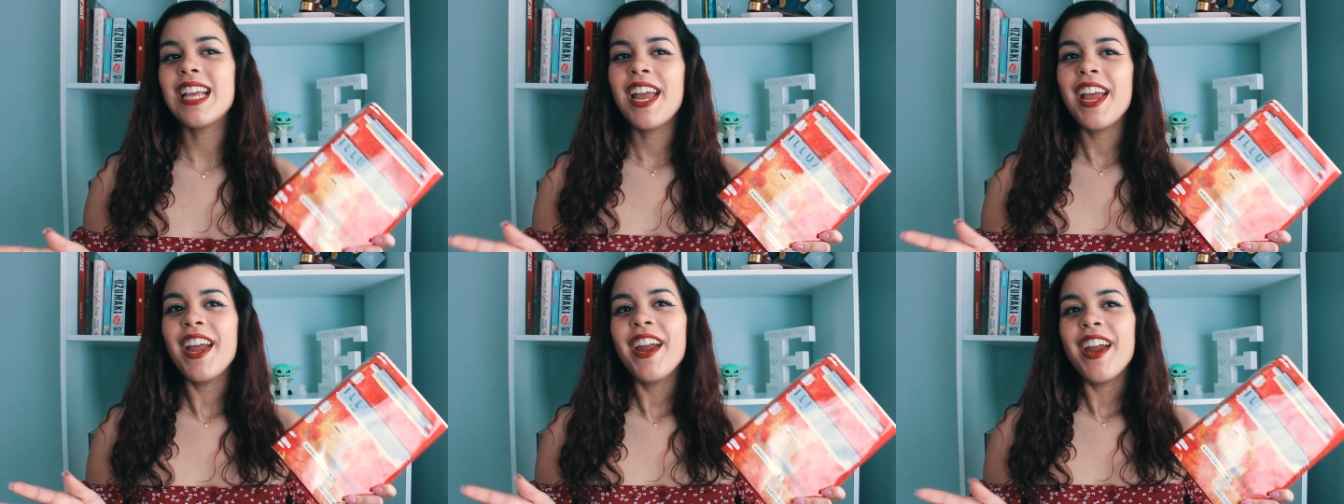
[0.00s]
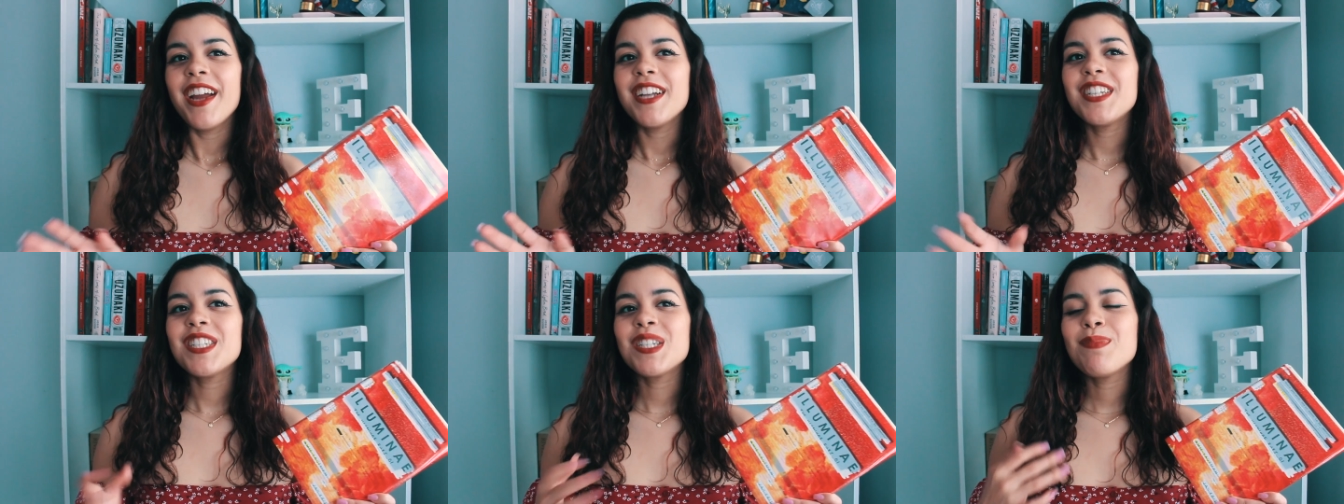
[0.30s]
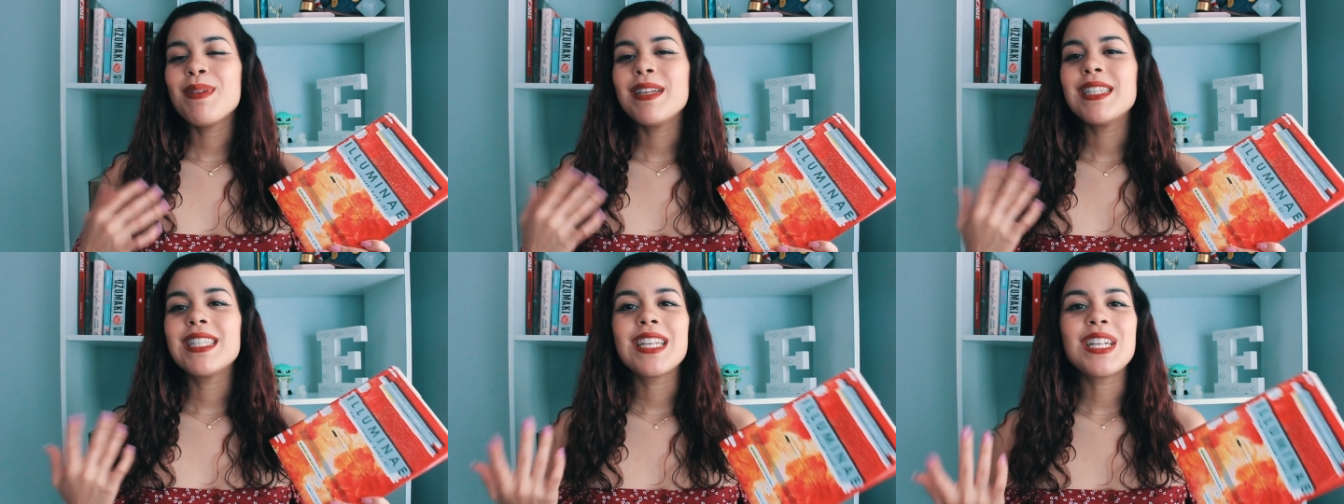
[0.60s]
it
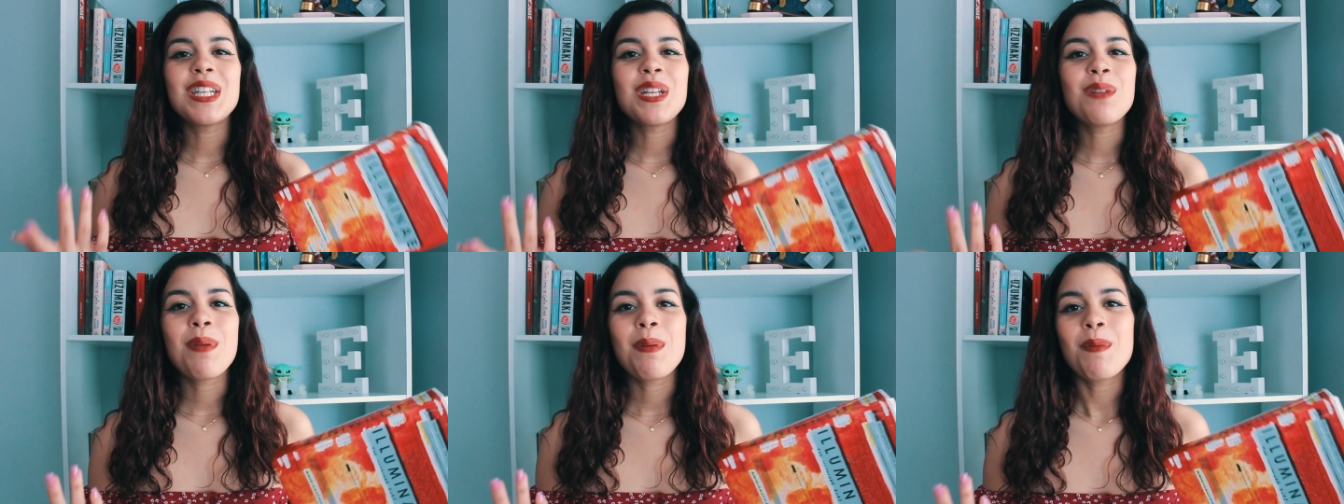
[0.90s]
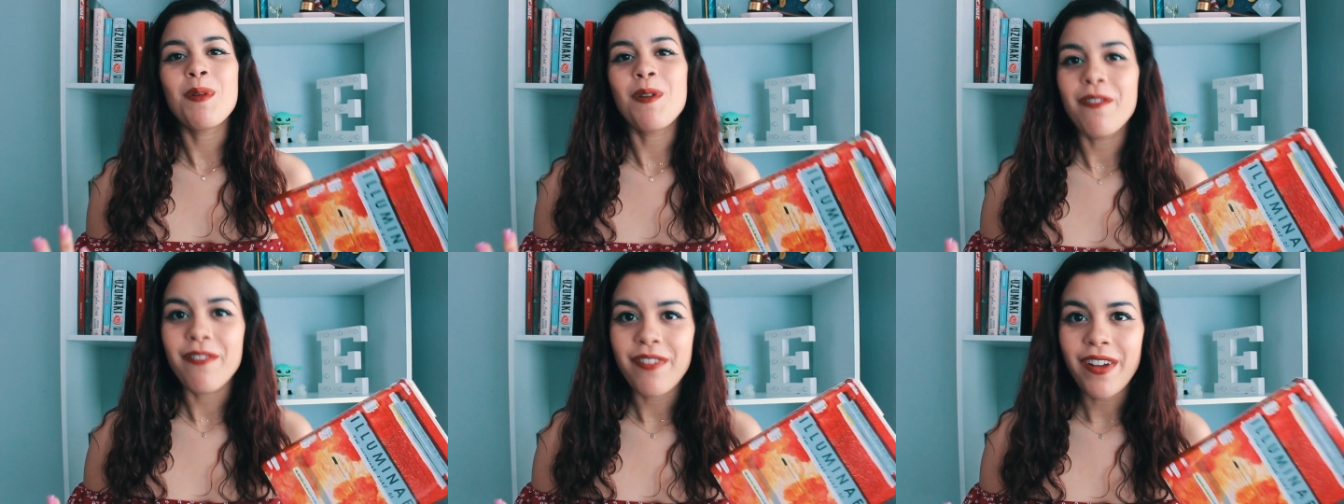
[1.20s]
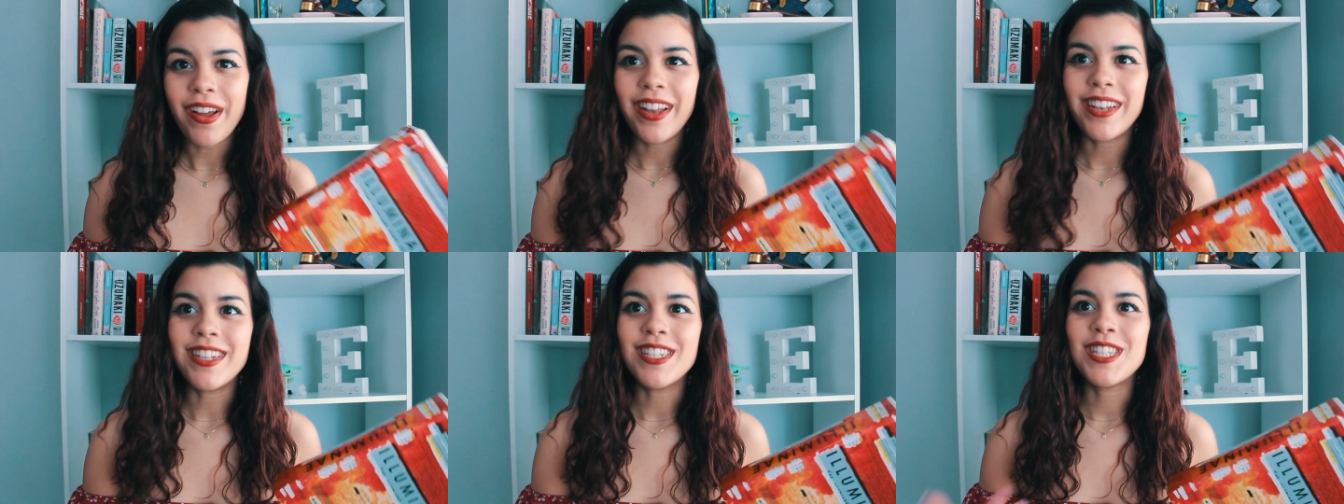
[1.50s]
just makes it a little bit more
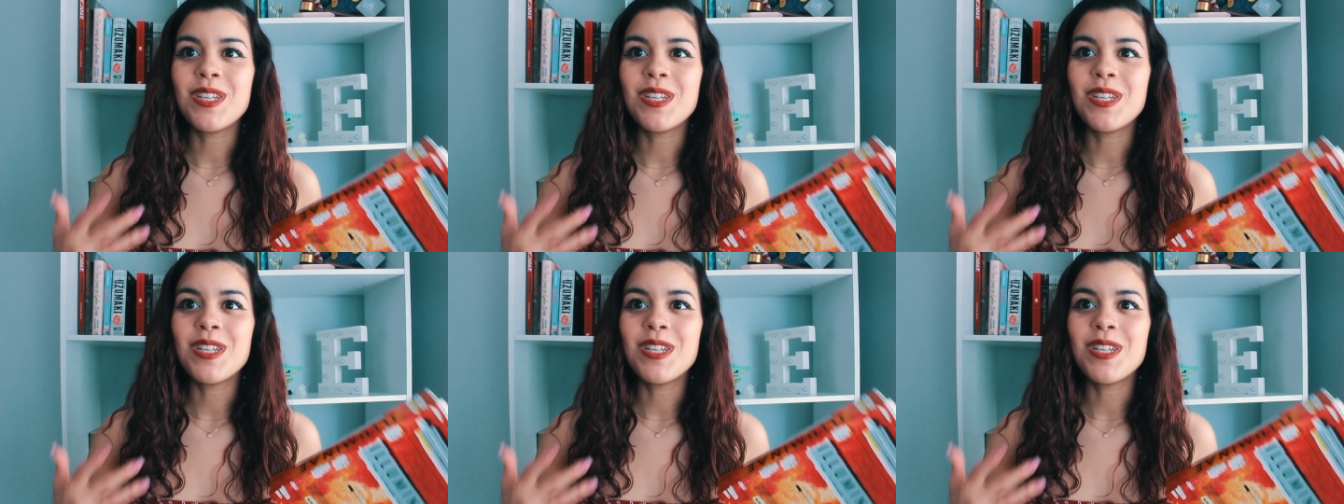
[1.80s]
fun.